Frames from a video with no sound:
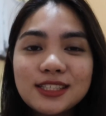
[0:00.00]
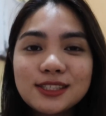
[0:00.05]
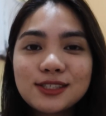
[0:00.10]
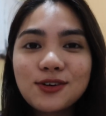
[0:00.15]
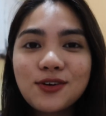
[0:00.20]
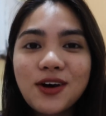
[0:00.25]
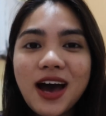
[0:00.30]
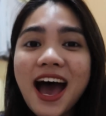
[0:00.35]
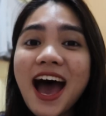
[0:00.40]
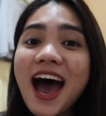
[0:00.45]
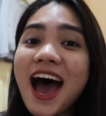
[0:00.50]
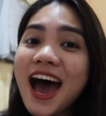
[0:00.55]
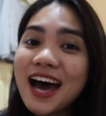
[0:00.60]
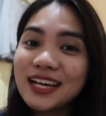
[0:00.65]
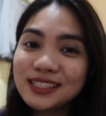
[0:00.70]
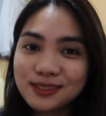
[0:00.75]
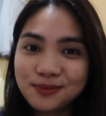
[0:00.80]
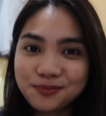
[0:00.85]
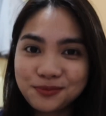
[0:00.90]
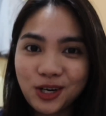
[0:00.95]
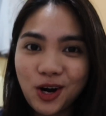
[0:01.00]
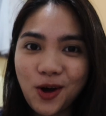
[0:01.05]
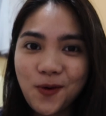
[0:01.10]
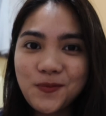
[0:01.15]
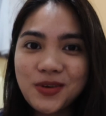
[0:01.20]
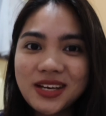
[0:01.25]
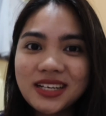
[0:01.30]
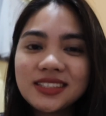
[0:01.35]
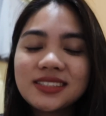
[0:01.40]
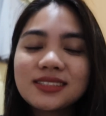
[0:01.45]
So, as
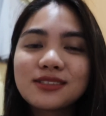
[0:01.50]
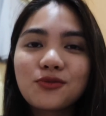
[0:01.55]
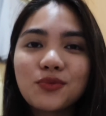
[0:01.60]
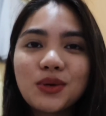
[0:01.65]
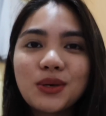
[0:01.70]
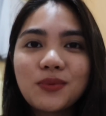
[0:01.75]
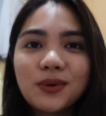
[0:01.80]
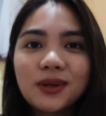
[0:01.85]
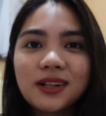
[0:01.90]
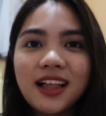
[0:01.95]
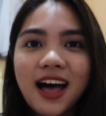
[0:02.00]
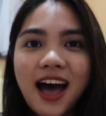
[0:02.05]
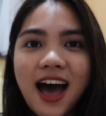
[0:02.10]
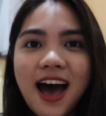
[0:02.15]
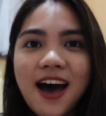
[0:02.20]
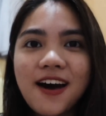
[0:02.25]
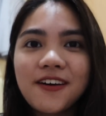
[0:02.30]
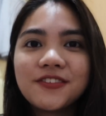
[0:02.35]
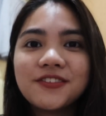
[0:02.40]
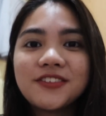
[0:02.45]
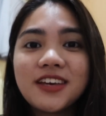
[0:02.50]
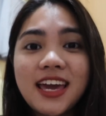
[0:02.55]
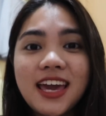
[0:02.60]
promised, we will have